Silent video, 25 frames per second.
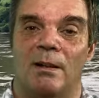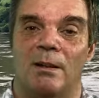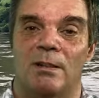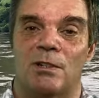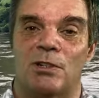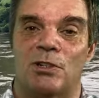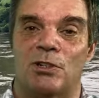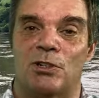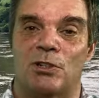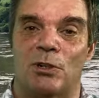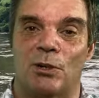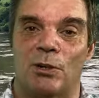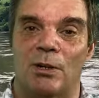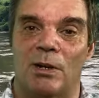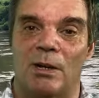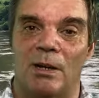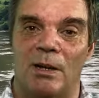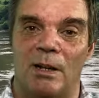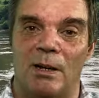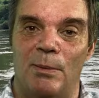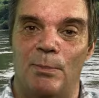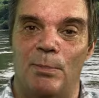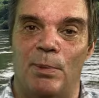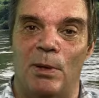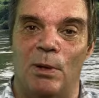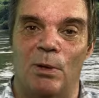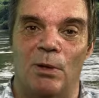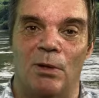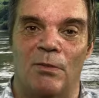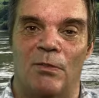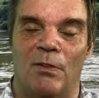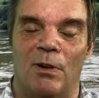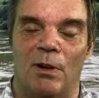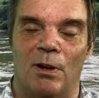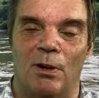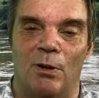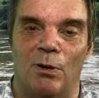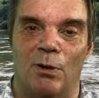Stunningly
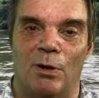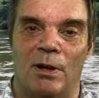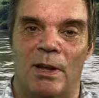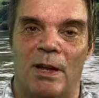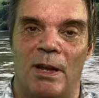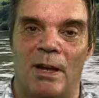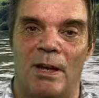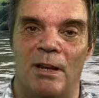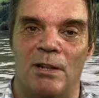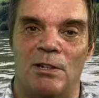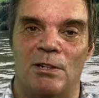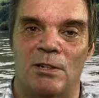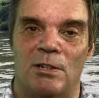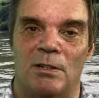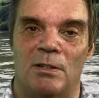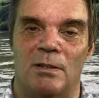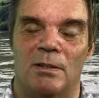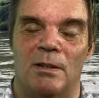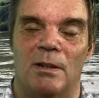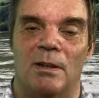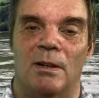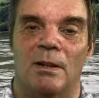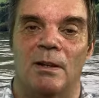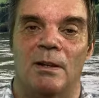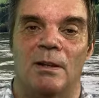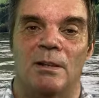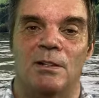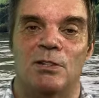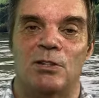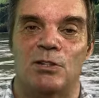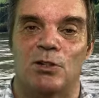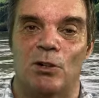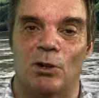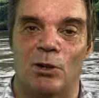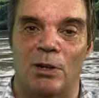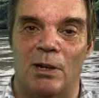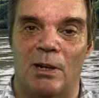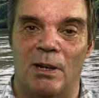beautiful location.
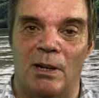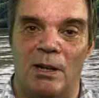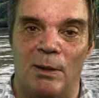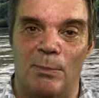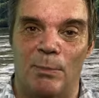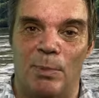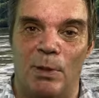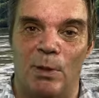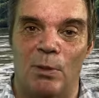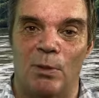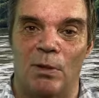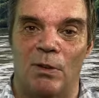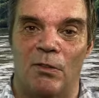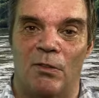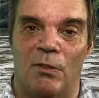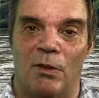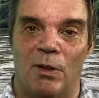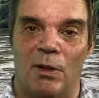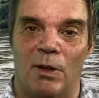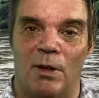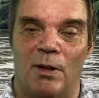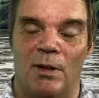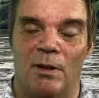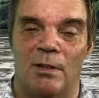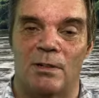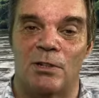Stunningly beautiful